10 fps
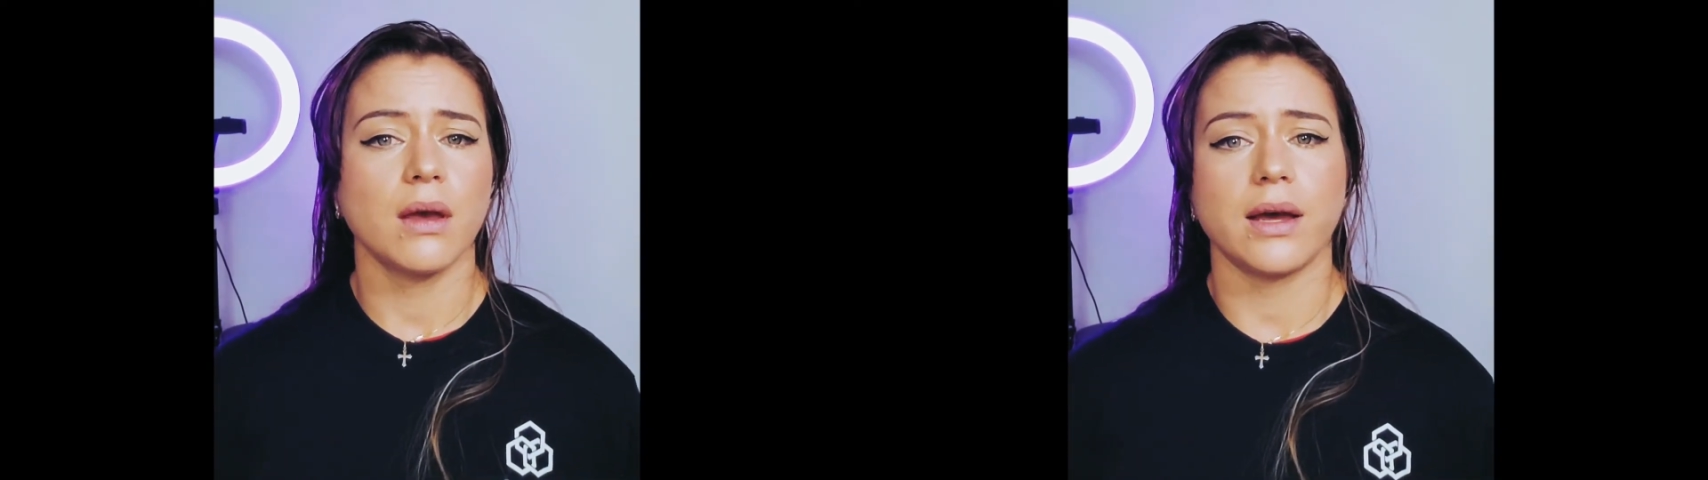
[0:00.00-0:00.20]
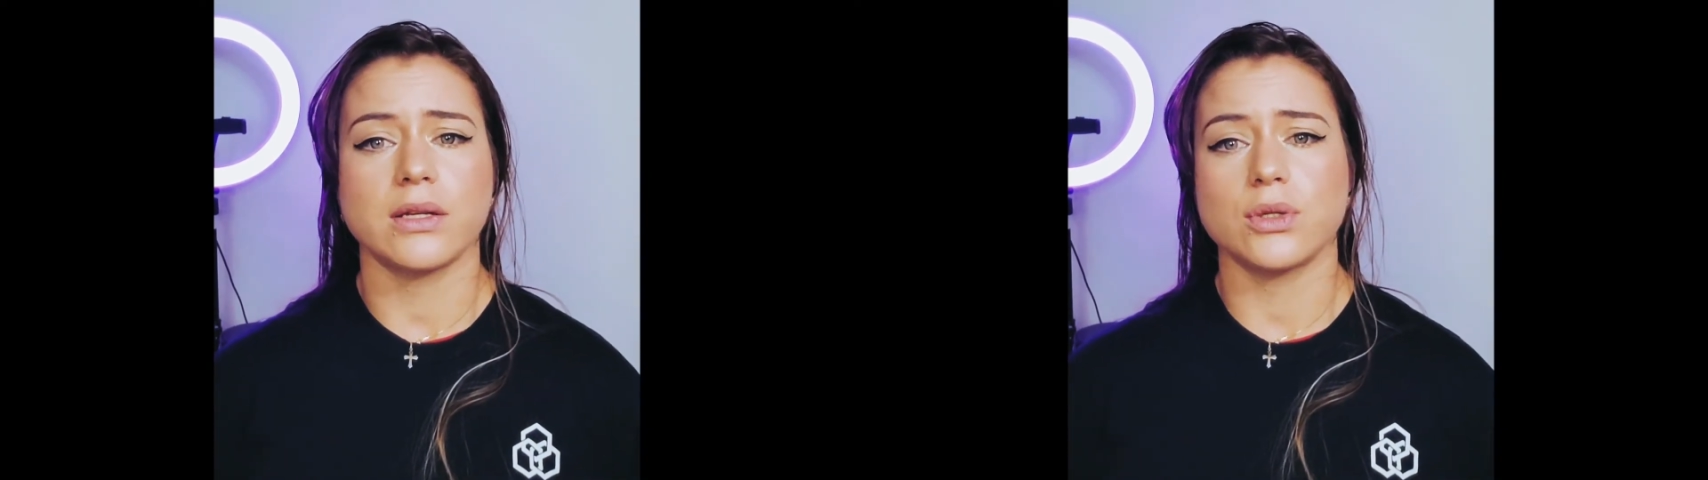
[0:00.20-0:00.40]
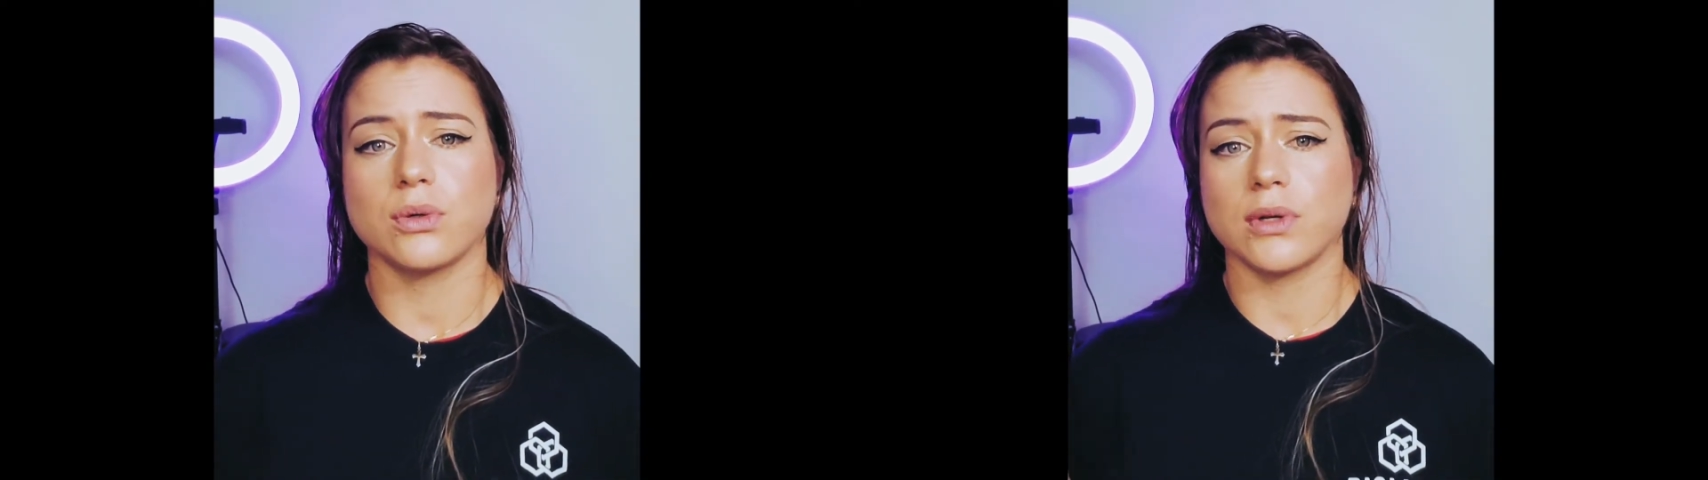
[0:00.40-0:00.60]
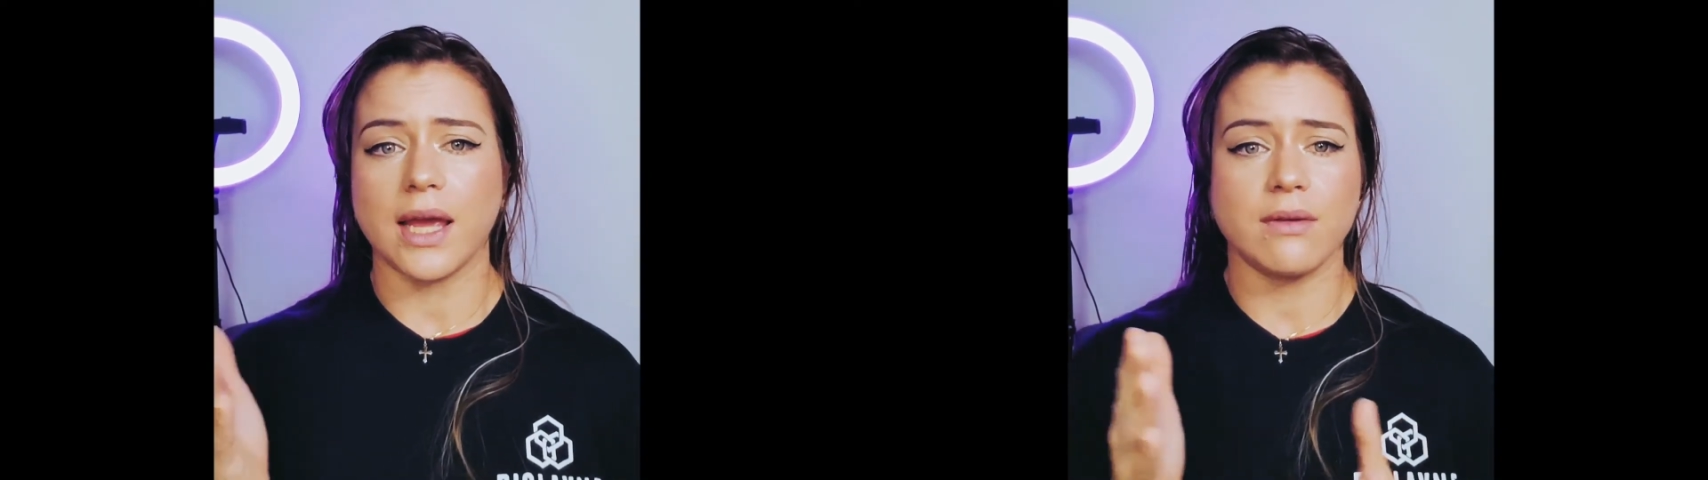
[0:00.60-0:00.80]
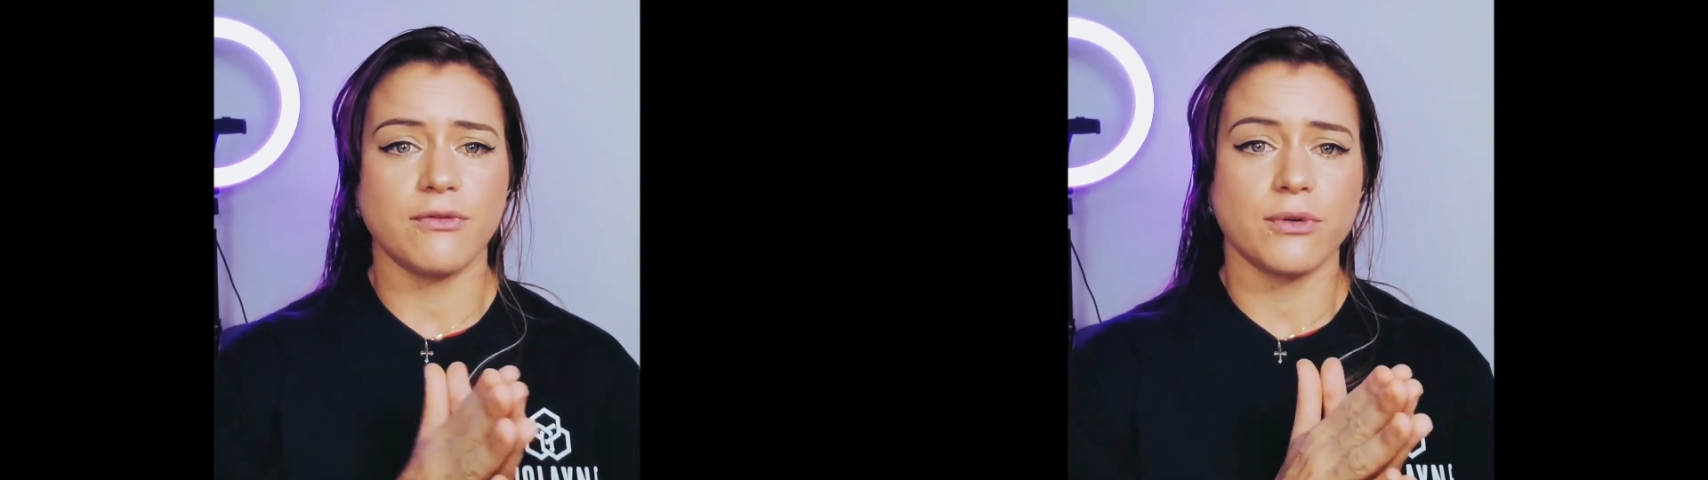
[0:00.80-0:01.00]
and you could
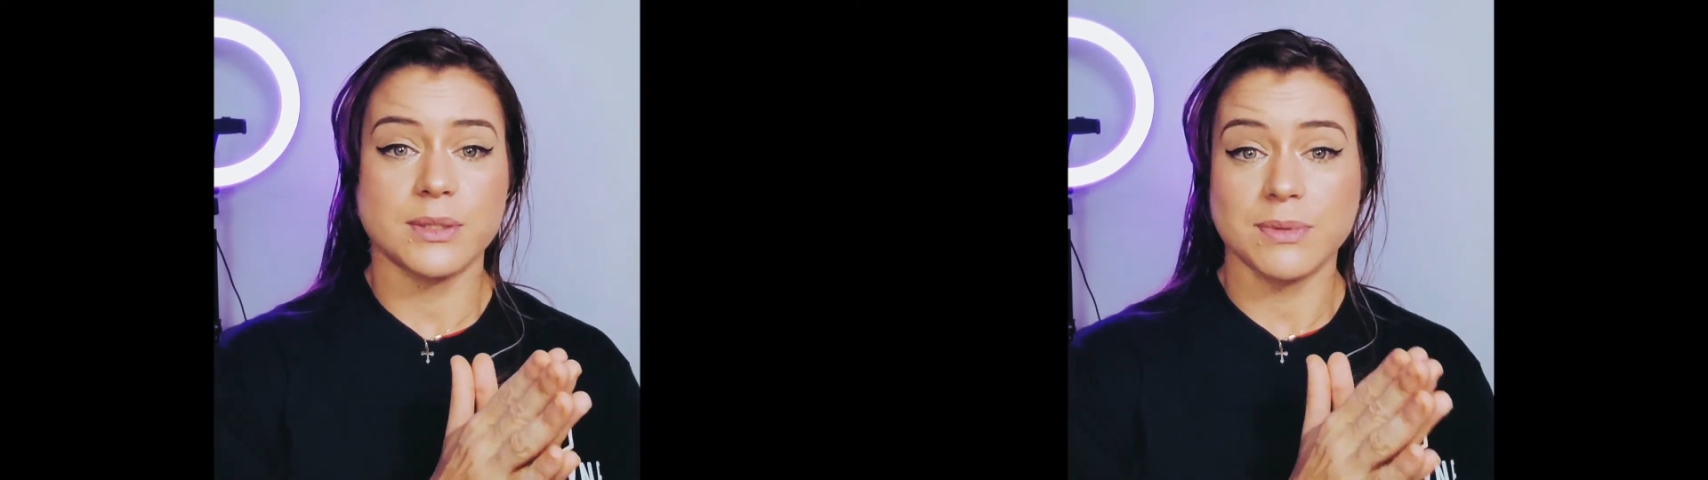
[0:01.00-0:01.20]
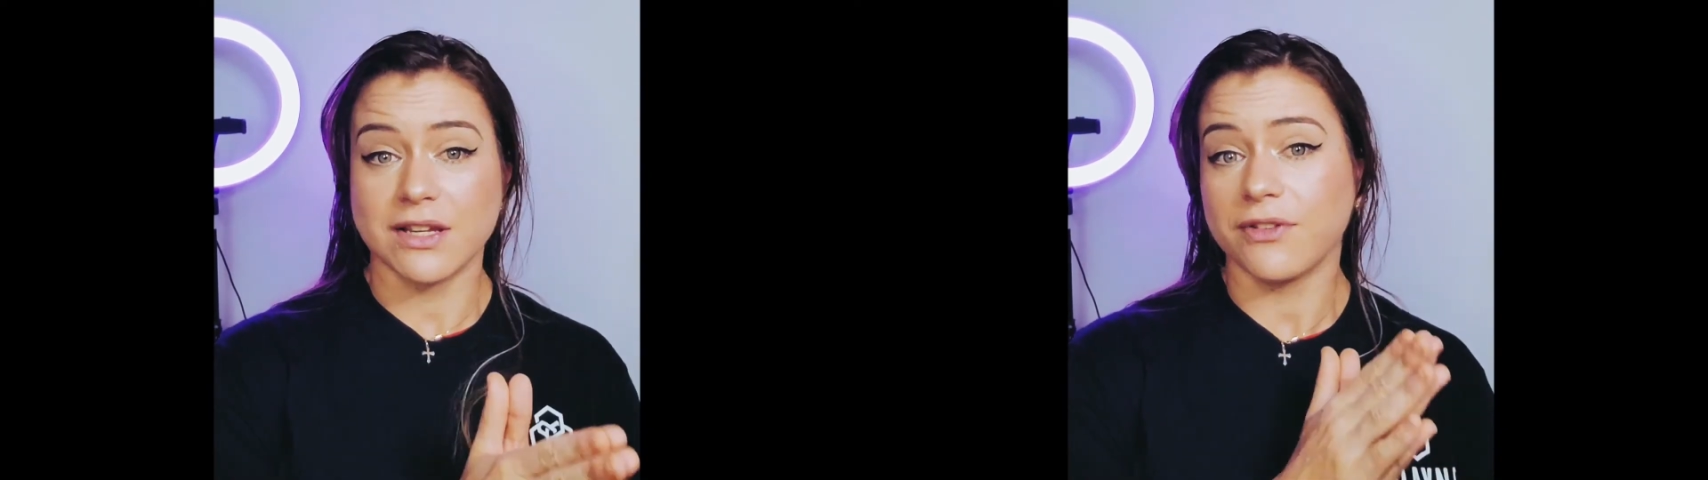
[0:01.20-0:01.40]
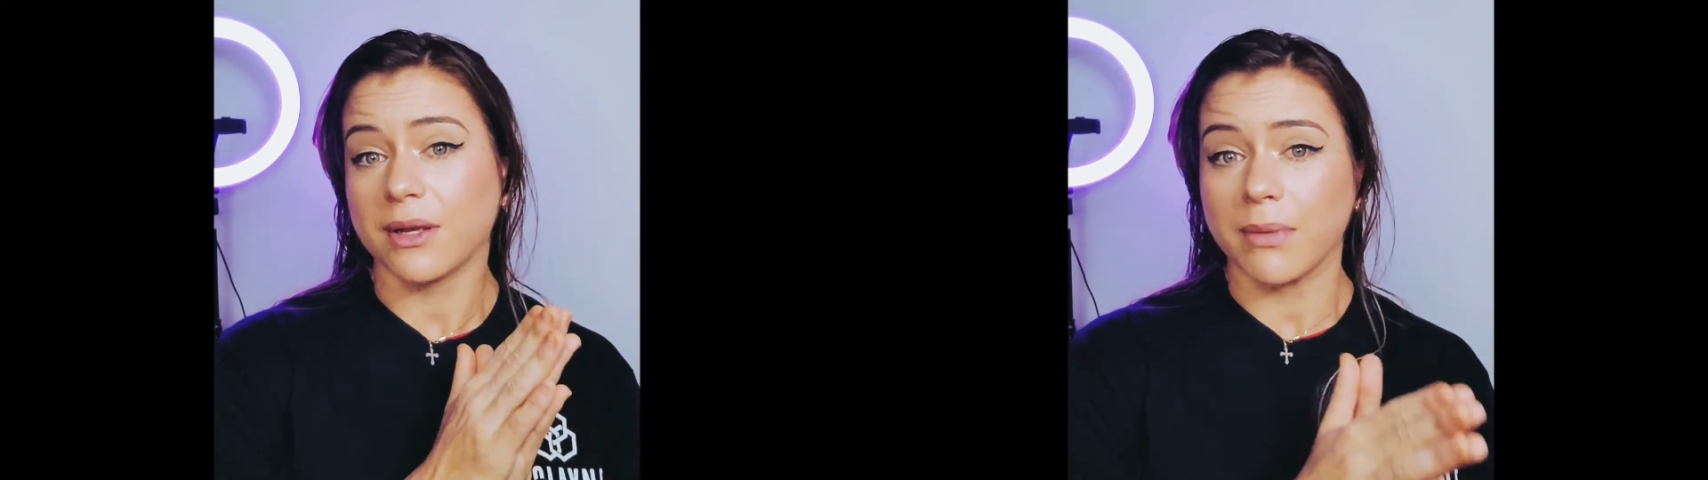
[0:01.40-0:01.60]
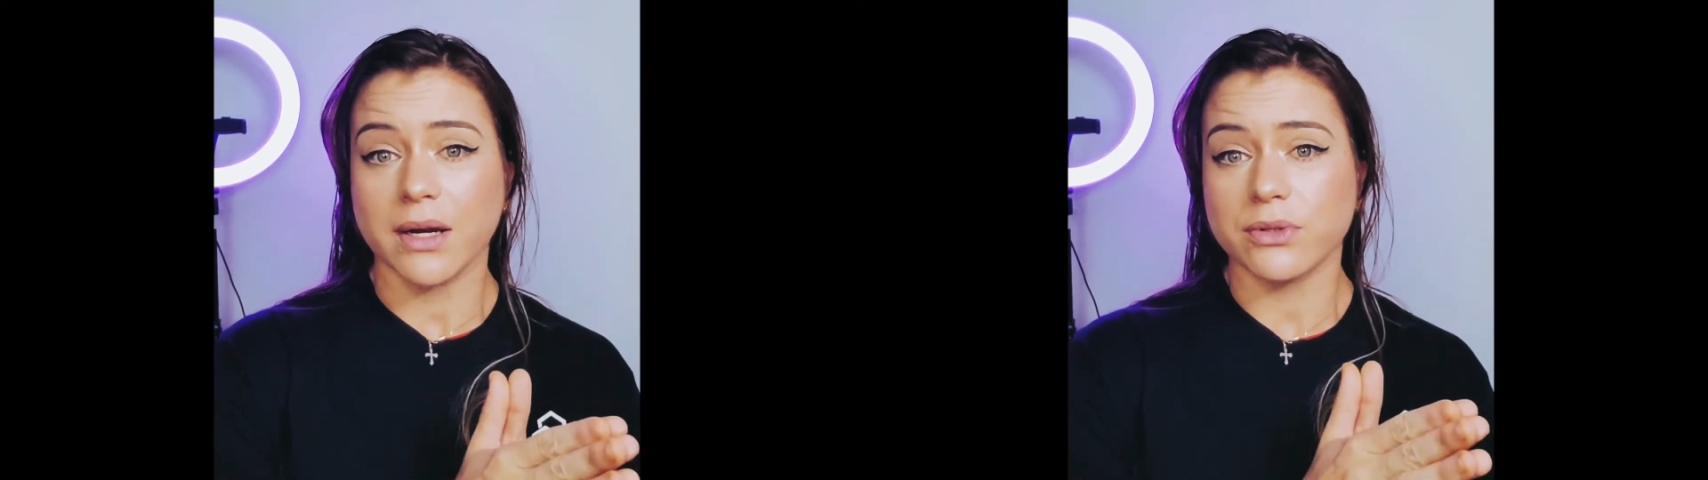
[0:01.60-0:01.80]
aim for specific macro